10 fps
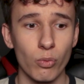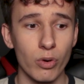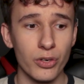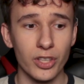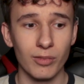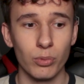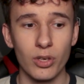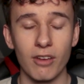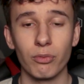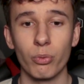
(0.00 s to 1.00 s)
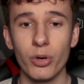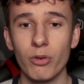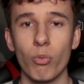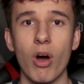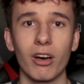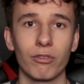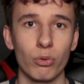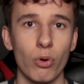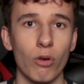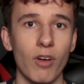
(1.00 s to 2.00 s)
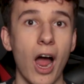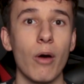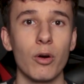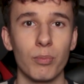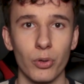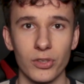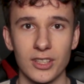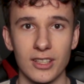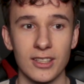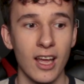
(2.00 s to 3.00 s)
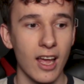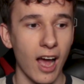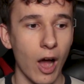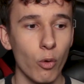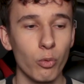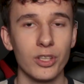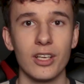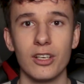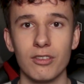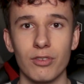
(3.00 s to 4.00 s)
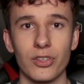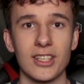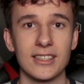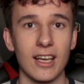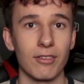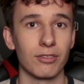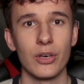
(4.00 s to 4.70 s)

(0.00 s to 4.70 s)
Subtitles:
where you can book a free walkthrough of our process, how we deliver the stuff.